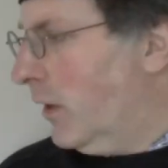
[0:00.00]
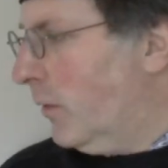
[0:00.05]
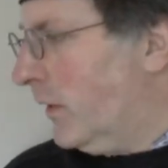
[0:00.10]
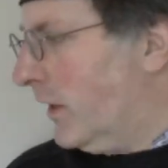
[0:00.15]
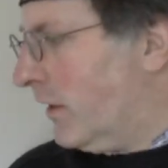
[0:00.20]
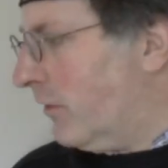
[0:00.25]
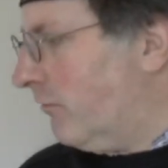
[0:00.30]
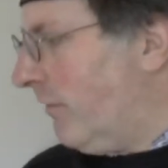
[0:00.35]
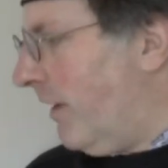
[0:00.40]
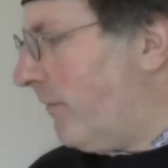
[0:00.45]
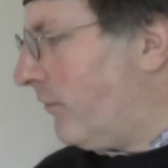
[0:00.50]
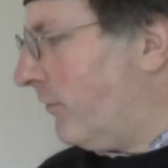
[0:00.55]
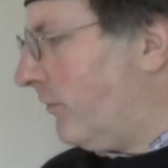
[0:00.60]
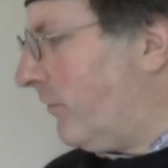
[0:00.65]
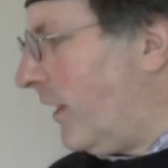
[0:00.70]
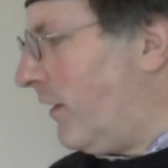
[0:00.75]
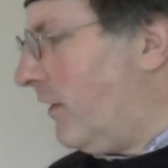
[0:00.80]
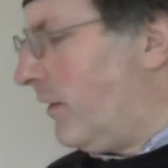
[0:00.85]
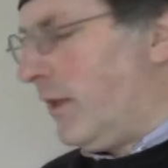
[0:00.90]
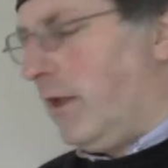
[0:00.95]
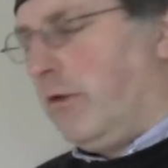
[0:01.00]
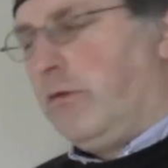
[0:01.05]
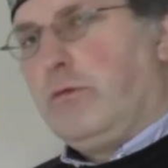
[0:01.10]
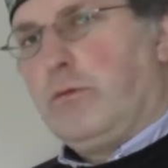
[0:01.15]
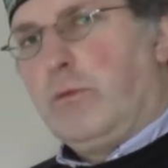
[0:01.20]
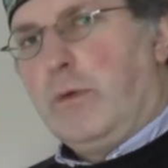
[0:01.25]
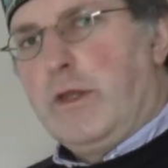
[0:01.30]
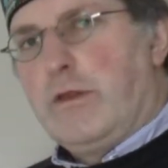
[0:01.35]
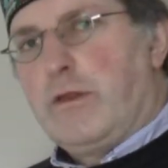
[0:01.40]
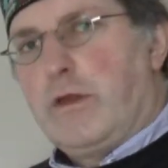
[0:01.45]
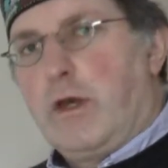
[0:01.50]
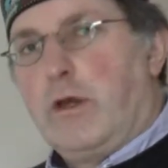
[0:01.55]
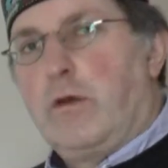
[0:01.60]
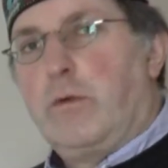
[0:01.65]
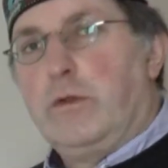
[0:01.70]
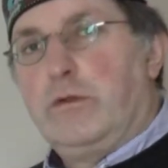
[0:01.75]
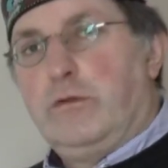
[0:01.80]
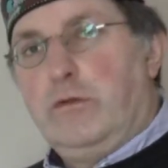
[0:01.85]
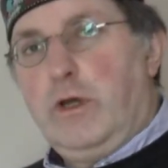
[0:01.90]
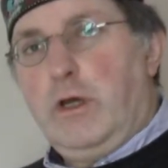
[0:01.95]
We can represent this with a
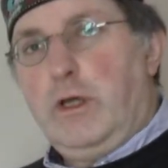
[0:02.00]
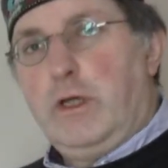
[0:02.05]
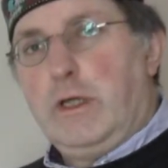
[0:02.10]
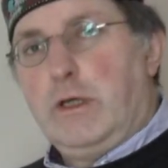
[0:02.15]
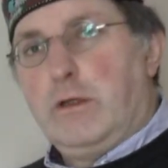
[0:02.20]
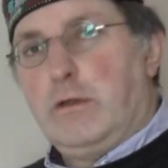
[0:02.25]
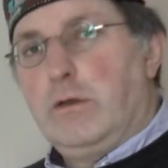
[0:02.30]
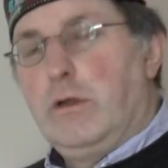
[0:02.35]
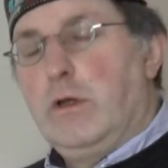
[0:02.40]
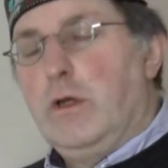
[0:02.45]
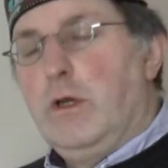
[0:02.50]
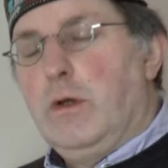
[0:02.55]
quaternion,